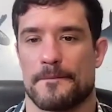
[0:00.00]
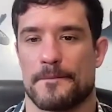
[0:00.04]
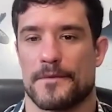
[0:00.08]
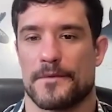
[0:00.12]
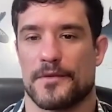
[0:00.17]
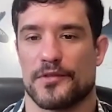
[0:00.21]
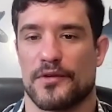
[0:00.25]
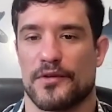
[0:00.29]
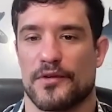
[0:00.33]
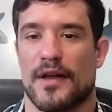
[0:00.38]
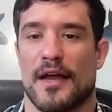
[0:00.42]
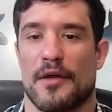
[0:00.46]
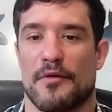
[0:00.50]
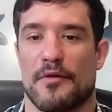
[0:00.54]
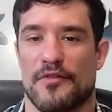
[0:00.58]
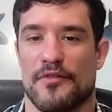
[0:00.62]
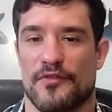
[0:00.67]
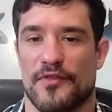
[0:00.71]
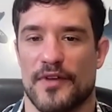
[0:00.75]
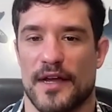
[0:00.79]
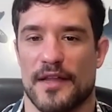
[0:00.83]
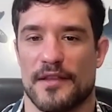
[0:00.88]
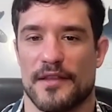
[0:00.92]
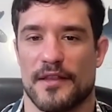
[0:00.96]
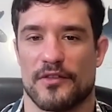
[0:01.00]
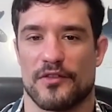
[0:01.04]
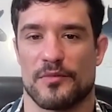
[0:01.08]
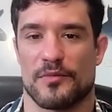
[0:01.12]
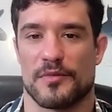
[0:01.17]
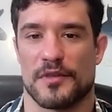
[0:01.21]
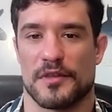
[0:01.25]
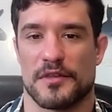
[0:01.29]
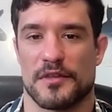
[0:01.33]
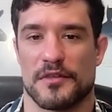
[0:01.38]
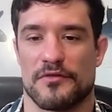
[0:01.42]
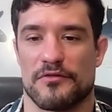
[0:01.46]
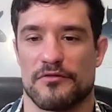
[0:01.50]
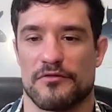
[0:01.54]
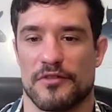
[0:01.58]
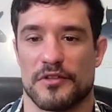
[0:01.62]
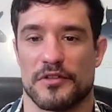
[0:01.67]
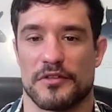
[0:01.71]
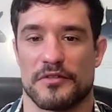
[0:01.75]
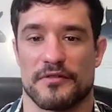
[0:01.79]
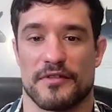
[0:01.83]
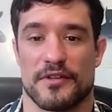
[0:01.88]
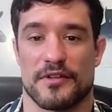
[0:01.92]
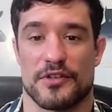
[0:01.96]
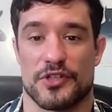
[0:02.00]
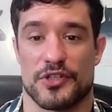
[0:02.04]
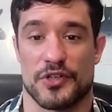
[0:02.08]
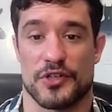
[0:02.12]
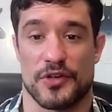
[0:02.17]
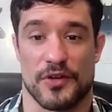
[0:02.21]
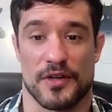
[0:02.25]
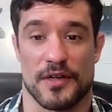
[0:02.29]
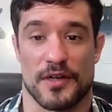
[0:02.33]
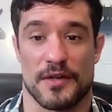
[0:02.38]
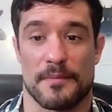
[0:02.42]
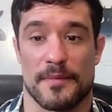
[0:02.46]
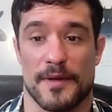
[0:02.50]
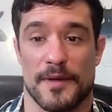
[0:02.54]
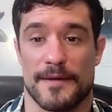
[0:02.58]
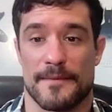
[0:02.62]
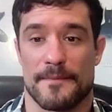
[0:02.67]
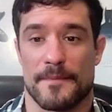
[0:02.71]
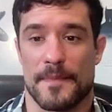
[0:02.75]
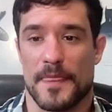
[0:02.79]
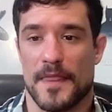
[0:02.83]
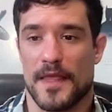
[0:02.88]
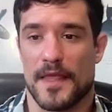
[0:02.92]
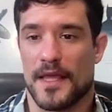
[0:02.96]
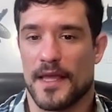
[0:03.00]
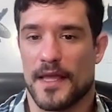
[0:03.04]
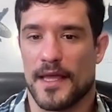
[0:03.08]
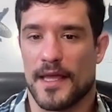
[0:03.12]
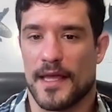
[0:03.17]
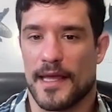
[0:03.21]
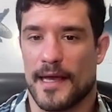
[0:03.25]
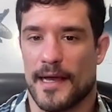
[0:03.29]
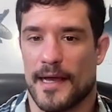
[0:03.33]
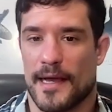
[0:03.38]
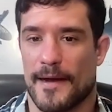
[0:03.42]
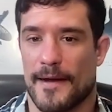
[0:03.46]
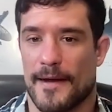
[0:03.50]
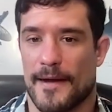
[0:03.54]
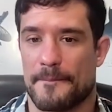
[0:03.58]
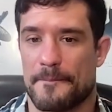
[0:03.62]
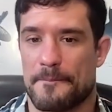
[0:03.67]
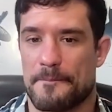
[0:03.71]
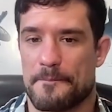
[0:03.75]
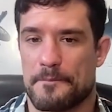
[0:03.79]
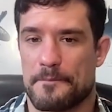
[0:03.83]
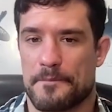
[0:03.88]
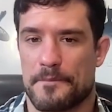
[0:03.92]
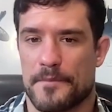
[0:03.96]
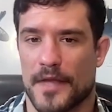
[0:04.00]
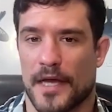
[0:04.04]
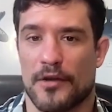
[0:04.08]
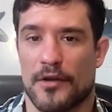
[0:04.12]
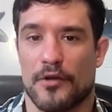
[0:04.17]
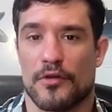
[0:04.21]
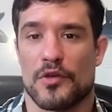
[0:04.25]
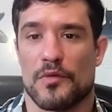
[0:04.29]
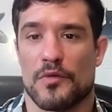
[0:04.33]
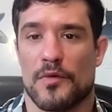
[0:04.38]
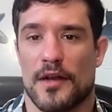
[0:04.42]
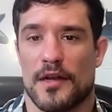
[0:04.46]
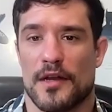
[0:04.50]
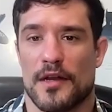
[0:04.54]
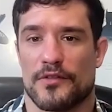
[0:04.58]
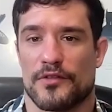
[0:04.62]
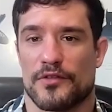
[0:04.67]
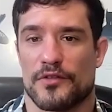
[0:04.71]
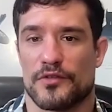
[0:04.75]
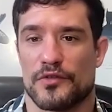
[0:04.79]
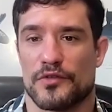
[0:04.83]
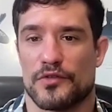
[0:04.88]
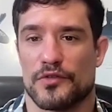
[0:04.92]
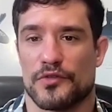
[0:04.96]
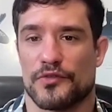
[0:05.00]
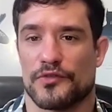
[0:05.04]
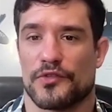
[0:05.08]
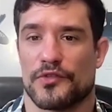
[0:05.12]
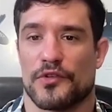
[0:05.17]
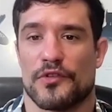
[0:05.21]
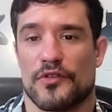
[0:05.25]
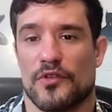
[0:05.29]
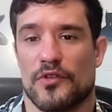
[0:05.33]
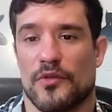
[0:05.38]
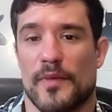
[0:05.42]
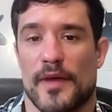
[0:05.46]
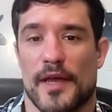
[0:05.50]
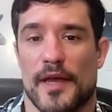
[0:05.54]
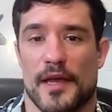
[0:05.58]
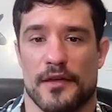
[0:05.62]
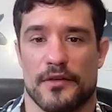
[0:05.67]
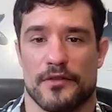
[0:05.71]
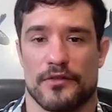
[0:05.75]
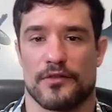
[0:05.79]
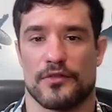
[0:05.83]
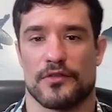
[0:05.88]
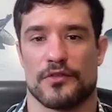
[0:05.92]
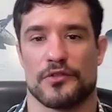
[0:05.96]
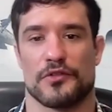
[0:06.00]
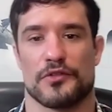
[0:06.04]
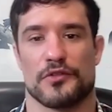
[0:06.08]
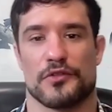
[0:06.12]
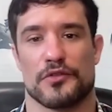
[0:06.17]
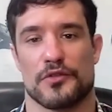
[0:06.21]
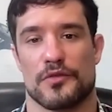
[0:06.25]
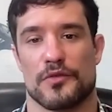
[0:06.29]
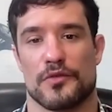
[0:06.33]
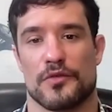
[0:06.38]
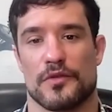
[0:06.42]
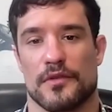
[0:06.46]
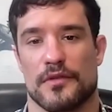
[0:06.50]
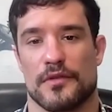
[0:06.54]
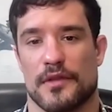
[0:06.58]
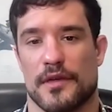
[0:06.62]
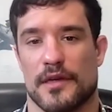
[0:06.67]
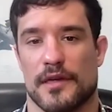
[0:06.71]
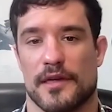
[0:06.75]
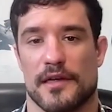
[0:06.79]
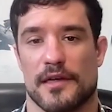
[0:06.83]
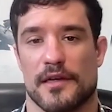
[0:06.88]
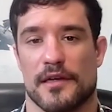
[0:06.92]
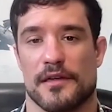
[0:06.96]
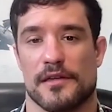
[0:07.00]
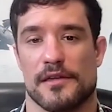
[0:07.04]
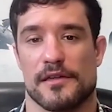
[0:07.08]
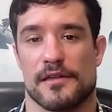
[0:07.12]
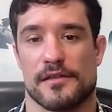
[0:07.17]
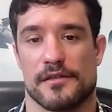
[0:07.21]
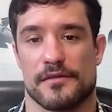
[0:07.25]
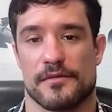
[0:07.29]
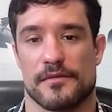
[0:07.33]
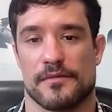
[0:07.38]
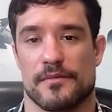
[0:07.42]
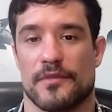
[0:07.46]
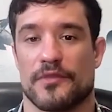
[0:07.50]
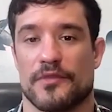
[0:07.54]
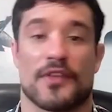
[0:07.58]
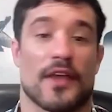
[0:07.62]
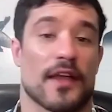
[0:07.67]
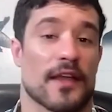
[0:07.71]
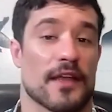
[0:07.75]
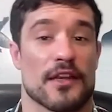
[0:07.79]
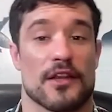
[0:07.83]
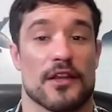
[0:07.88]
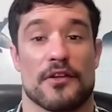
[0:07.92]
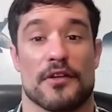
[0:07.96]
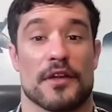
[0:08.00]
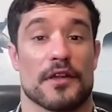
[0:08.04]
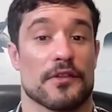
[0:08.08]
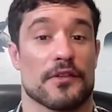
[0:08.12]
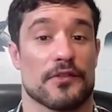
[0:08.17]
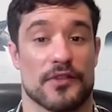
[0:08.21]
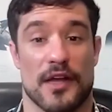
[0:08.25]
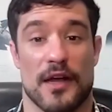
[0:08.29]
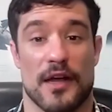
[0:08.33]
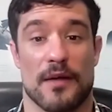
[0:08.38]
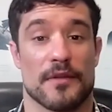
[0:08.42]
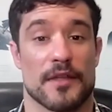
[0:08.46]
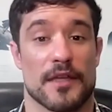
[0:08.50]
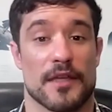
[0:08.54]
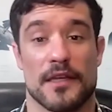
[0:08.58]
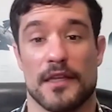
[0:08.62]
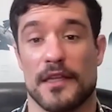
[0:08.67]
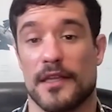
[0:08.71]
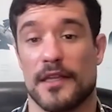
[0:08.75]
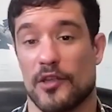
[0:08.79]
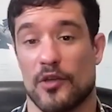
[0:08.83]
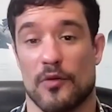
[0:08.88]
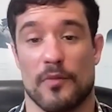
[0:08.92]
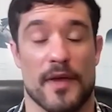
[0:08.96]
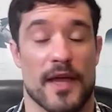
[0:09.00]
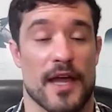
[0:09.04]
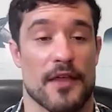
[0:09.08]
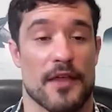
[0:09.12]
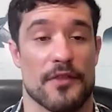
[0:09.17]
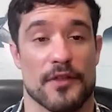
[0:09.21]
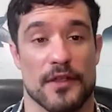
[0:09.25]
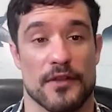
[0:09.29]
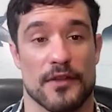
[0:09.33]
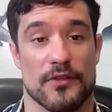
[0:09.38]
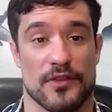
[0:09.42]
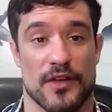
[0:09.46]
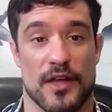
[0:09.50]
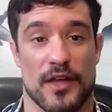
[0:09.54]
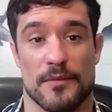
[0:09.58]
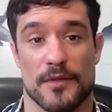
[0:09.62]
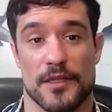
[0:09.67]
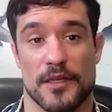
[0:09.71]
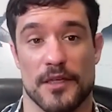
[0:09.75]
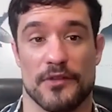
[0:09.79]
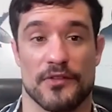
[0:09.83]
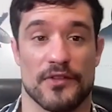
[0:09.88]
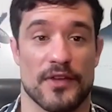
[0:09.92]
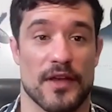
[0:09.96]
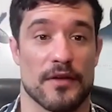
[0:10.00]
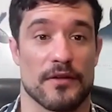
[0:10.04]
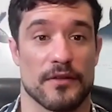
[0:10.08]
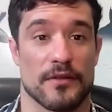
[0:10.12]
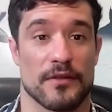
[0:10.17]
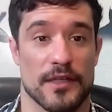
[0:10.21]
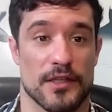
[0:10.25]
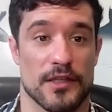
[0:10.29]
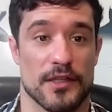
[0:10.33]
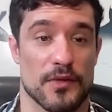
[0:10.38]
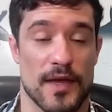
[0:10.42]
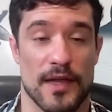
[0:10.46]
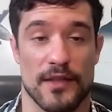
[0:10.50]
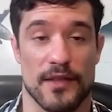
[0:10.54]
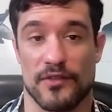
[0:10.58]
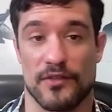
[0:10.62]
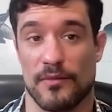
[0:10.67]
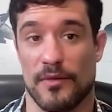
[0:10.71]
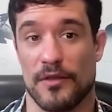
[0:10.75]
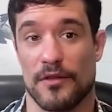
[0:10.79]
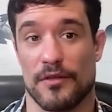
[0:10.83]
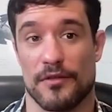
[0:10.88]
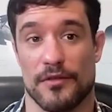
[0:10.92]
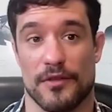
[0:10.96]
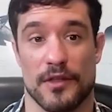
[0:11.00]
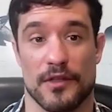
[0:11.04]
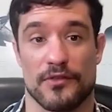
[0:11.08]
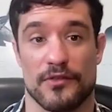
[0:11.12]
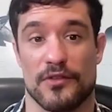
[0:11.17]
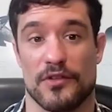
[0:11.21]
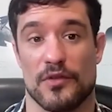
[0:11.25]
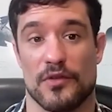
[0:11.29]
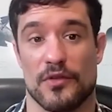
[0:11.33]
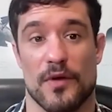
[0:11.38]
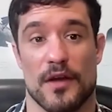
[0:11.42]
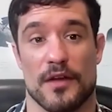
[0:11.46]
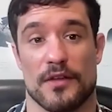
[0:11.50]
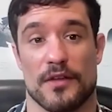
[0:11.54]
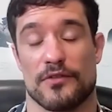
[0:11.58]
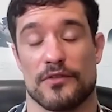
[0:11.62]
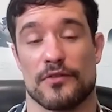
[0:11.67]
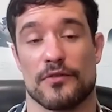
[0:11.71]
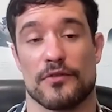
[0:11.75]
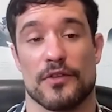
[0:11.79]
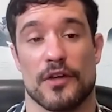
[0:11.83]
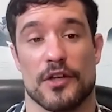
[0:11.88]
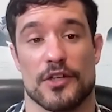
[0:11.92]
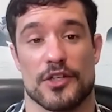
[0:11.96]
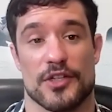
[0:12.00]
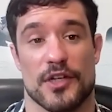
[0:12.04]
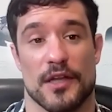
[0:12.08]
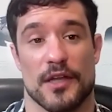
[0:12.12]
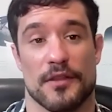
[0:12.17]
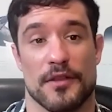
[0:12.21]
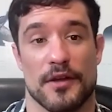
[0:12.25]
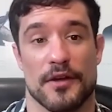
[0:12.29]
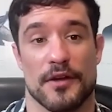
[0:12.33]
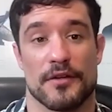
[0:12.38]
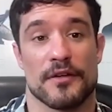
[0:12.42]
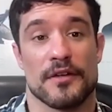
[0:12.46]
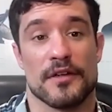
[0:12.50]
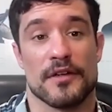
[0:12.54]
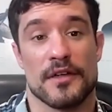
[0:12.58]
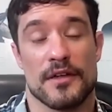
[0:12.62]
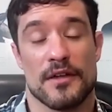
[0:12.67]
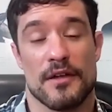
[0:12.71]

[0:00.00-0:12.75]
So I would find that to be really reassuring. But I know you wanted to circle back to secondary insomnia and idiopathic insomnia. It sounded like you had some other things that you wanted to touch on there.